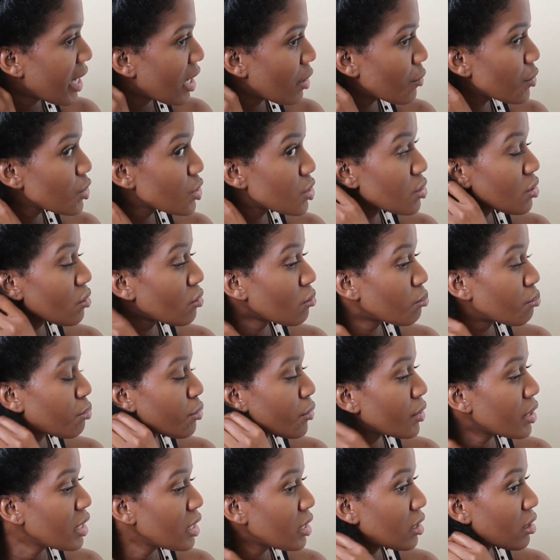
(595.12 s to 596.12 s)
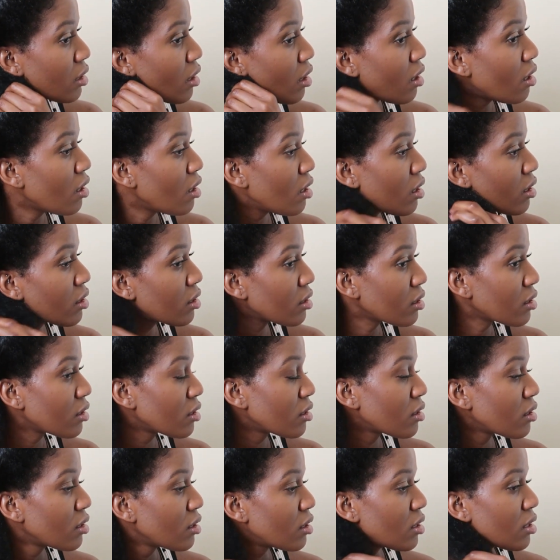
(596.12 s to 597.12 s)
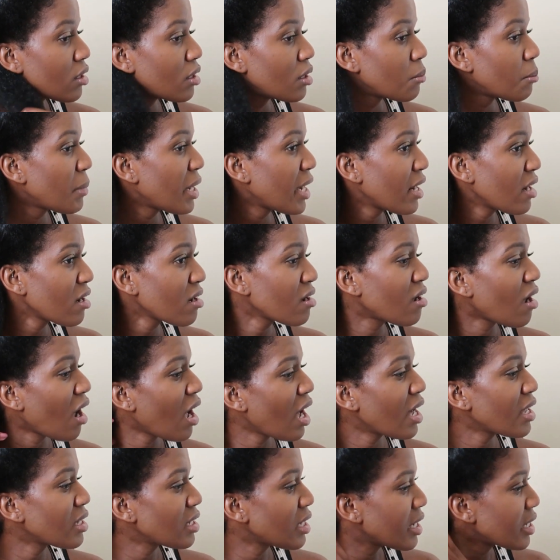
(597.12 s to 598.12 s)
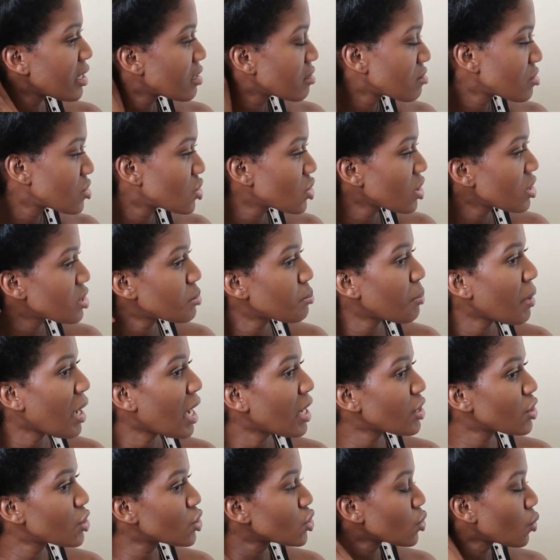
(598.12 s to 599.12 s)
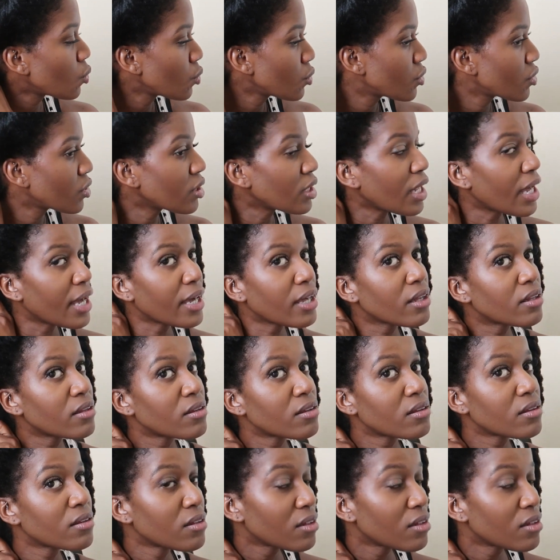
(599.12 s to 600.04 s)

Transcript: hair was pretty long my hair got like just past shoulder length